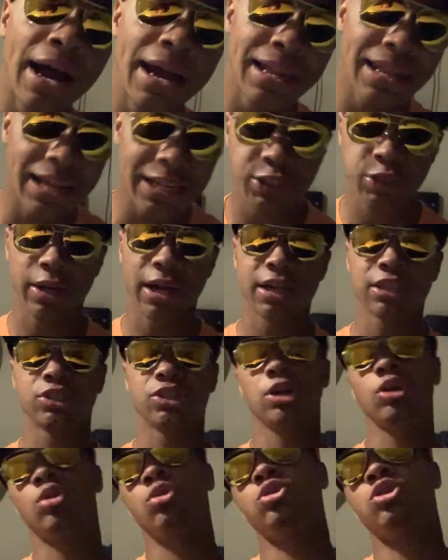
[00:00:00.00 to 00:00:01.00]
I let you guys
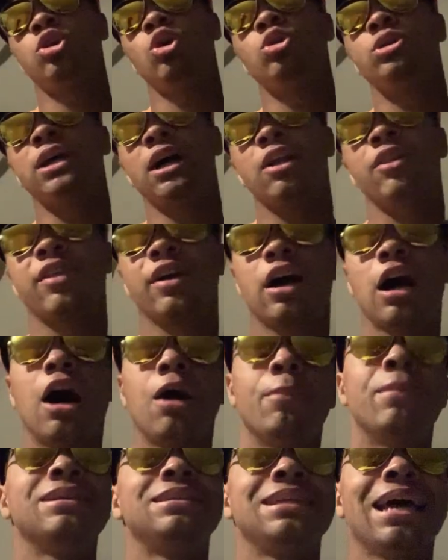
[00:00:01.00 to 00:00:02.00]
go, go down in the
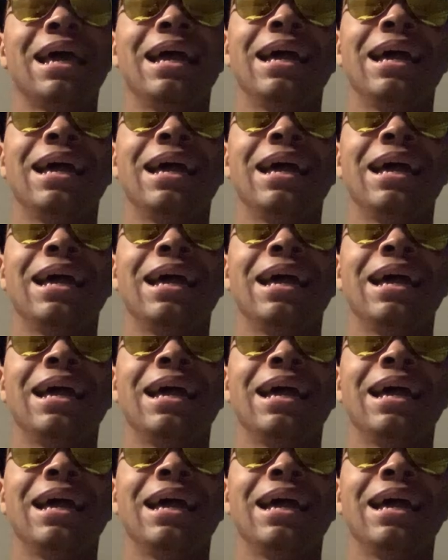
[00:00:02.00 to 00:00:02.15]
comments